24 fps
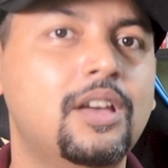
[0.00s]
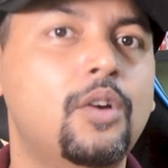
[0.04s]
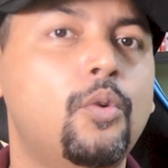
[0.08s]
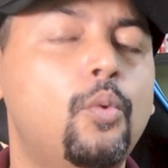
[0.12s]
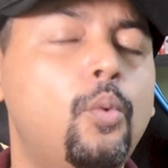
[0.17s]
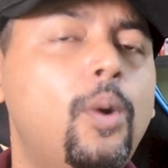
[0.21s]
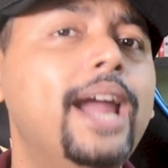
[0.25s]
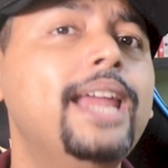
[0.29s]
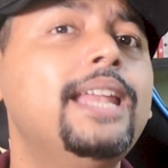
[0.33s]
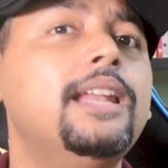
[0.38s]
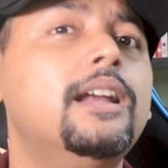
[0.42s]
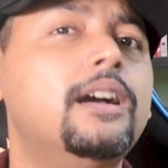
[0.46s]

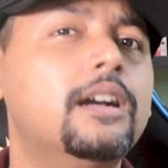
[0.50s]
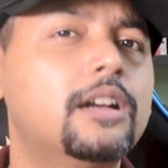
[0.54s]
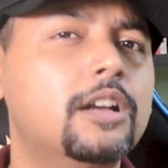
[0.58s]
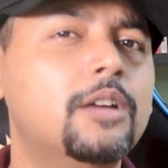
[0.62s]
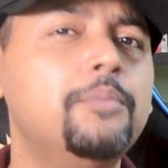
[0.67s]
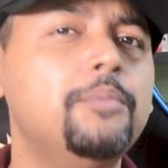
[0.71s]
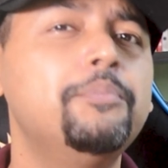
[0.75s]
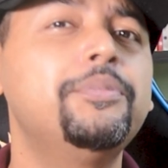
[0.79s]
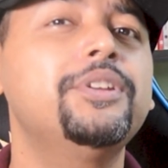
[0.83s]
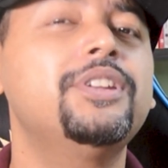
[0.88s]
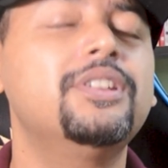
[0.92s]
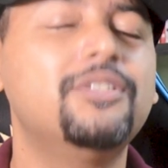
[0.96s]
while a
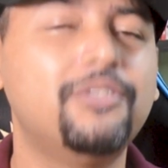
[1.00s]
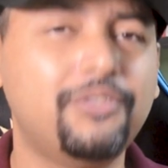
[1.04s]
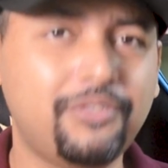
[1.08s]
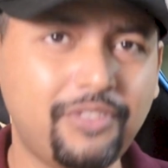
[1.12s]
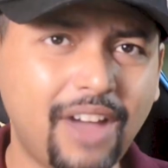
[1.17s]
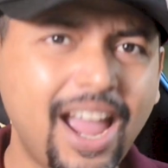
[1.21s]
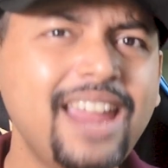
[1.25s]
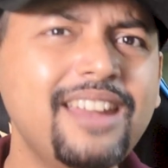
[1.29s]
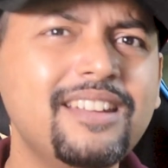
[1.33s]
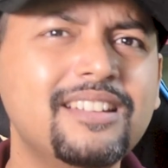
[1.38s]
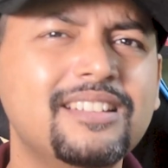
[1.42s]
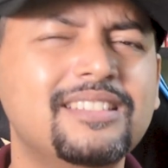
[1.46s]
computer
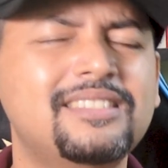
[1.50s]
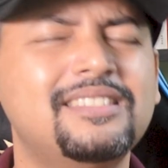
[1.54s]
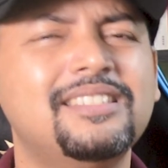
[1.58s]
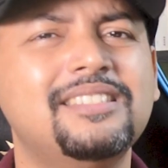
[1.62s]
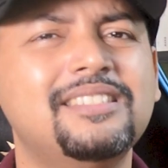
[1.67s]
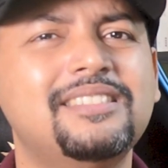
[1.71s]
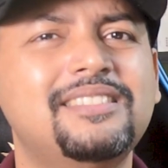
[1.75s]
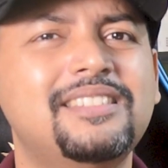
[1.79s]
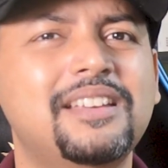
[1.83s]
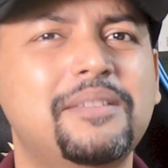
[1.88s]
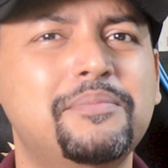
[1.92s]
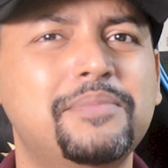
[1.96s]
virus
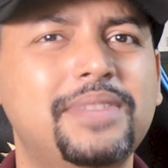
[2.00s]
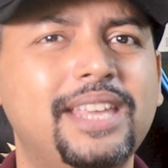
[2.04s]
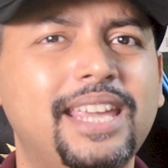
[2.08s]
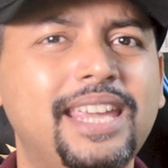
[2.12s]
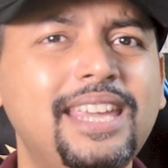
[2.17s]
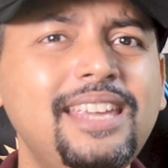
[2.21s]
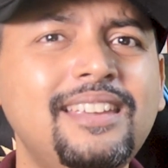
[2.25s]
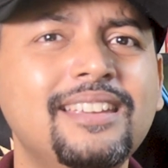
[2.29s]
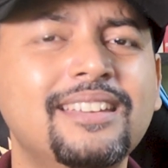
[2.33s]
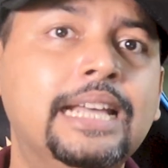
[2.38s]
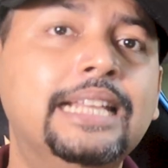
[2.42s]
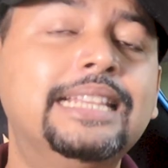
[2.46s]
is
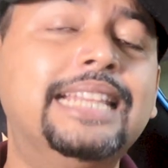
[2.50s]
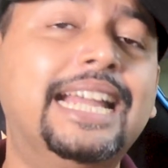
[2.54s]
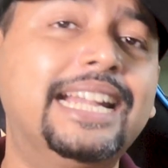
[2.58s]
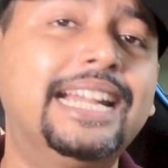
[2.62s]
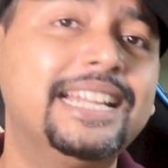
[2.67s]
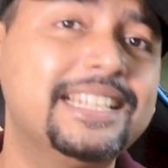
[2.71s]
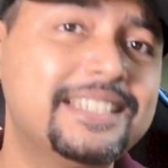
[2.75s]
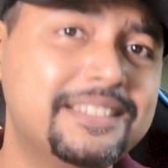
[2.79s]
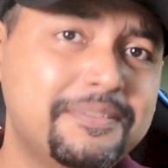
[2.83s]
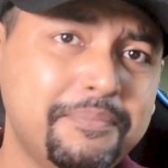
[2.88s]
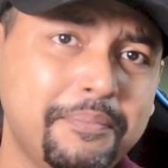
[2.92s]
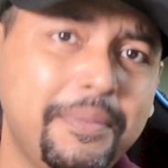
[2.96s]
something that
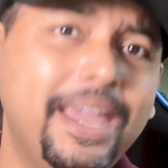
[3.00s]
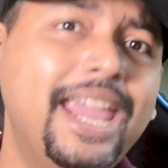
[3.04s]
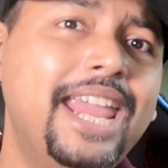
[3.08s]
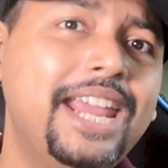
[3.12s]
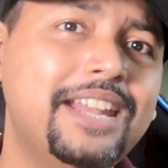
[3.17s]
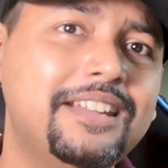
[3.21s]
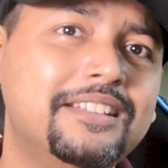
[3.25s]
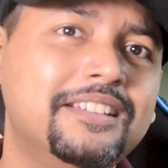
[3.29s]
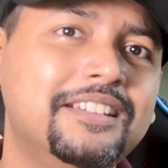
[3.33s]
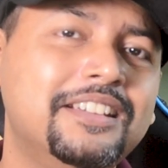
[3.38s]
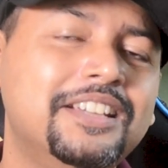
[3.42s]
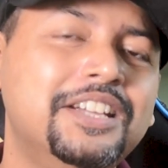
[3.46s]
is
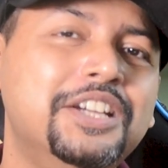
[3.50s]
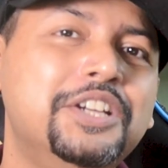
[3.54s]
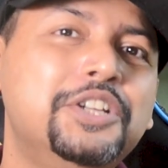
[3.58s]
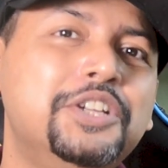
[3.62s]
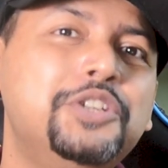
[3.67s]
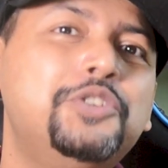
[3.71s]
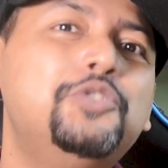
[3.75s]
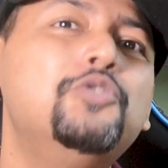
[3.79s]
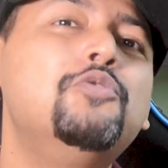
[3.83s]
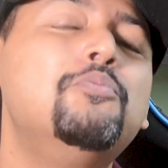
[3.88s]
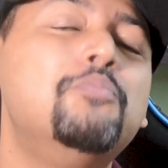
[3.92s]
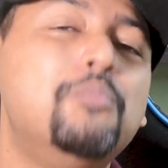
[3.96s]
made
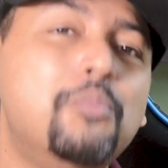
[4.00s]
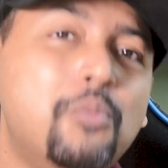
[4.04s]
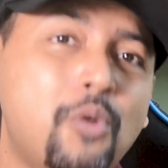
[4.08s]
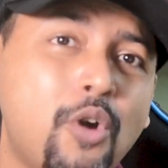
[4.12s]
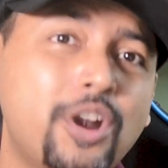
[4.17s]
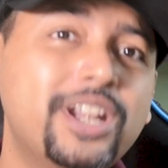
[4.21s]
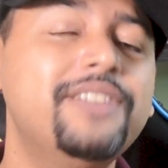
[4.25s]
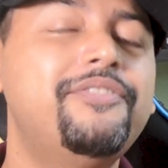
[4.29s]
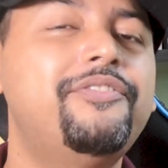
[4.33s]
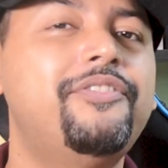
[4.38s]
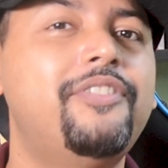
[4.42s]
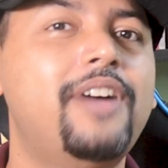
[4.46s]
to
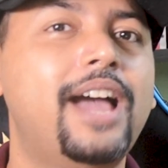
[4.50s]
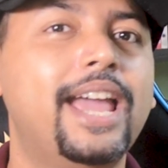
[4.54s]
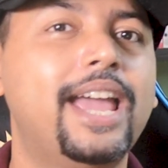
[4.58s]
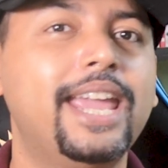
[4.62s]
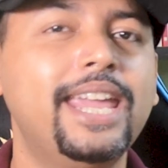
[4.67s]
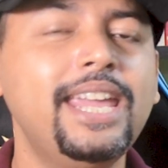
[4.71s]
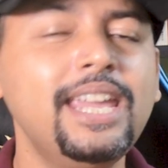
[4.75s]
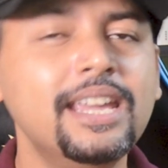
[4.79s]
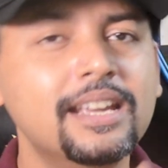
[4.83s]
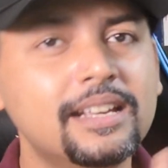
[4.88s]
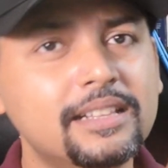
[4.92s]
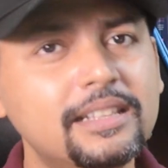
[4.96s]
modify
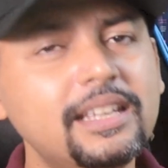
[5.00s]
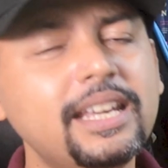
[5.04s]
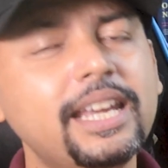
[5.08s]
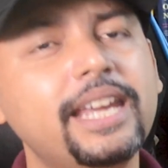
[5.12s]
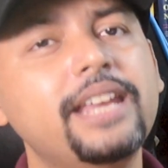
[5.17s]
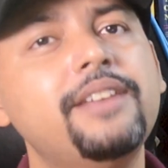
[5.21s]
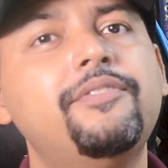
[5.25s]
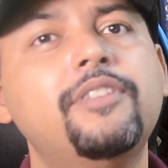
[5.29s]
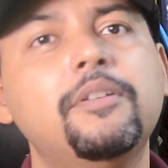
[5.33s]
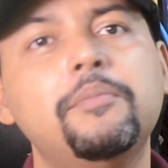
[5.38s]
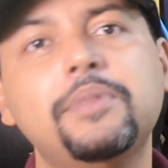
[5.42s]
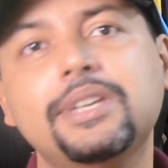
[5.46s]
the
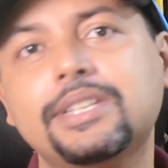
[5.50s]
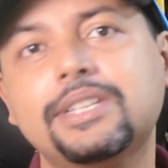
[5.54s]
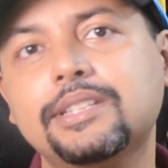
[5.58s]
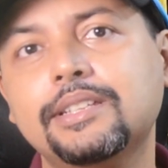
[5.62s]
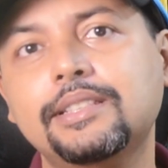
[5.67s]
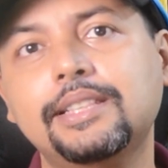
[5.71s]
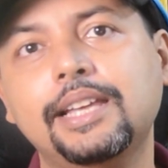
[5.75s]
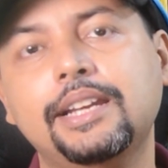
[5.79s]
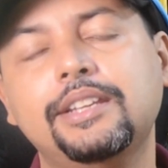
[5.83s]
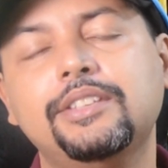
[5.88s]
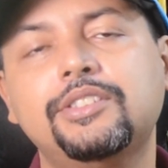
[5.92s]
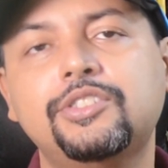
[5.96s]
information
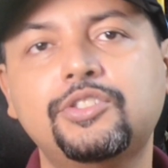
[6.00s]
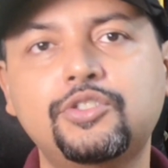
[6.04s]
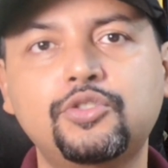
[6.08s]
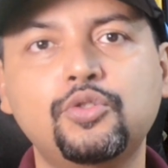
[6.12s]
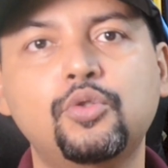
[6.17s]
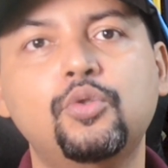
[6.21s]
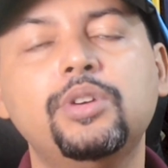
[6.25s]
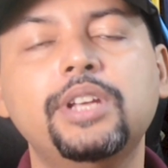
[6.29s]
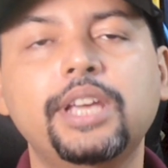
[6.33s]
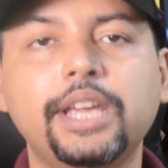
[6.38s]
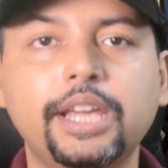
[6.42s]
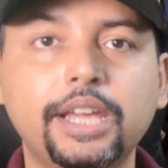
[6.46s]
that is
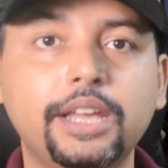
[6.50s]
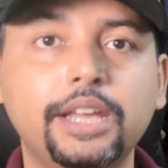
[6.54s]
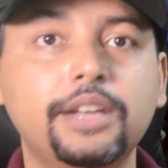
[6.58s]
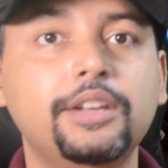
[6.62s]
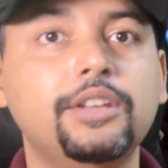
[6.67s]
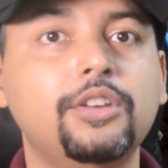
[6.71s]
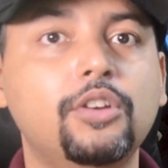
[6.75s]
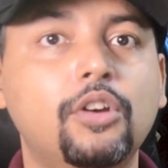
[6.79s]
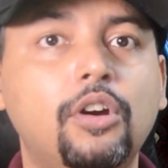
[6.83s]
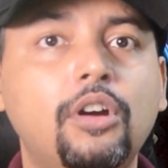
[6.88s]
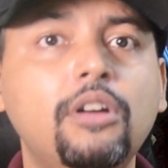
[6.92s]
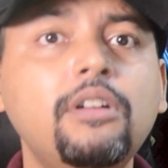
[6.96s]
stored in
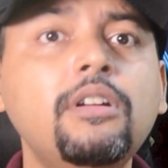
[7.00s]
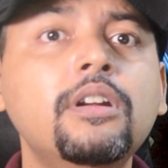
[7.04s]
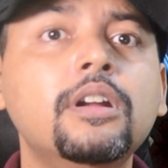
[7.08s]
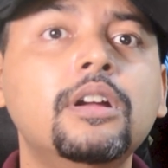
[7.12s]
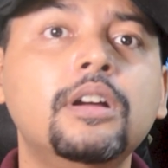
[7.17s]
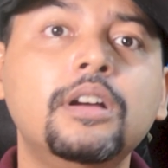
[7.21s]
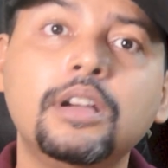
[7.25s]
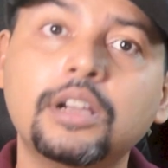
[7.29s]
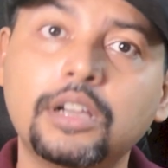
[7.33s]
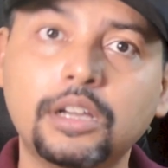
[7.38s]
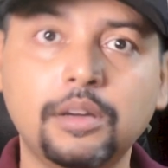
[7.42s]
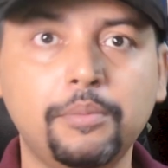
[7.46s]
your
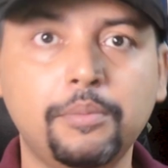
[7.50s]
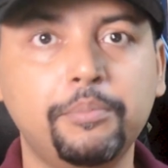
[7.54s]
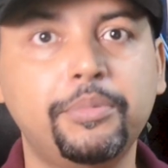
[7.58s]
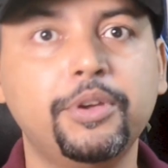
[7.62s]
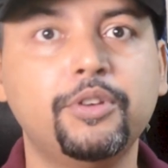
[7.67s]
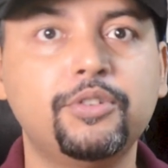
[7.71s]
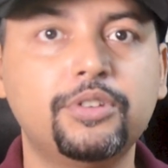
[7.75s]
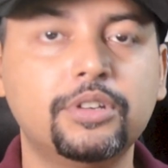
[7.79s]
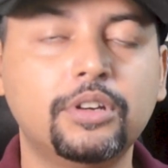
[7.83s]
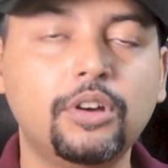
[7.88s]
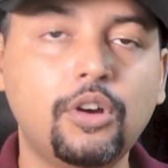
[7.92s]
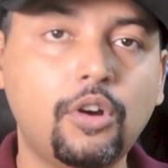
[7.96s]

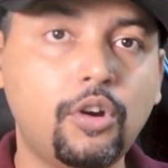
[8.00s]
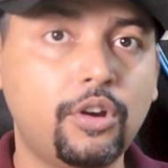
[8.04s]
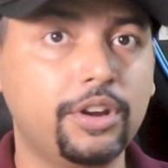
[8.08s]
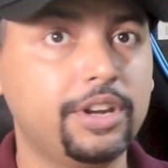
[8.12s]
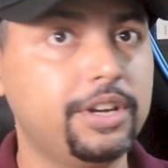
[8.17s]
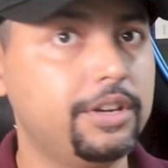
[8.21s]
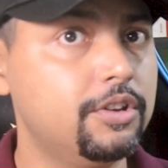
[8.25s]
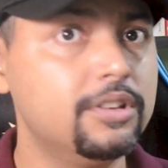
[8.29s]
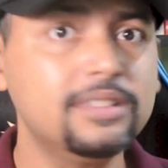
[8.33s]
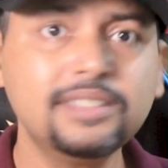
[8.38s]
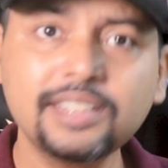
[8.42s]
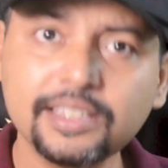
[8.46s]
computer or
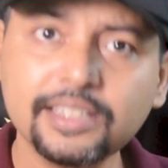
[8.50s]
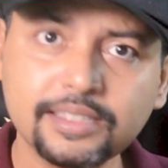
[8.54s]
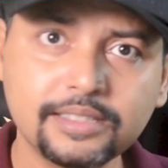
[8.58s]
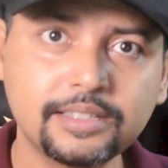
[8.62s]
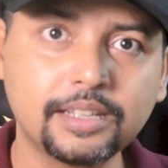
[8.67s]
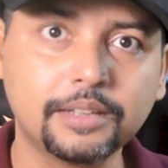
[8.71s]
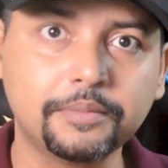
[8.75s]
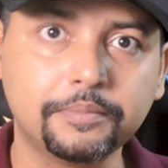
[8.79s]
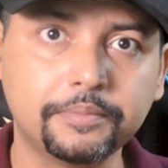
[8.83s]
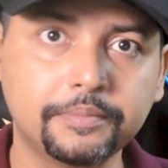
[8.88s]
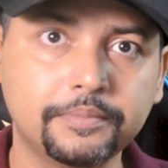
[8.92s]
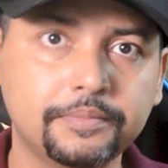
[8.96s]
in your
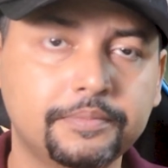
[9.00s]
system.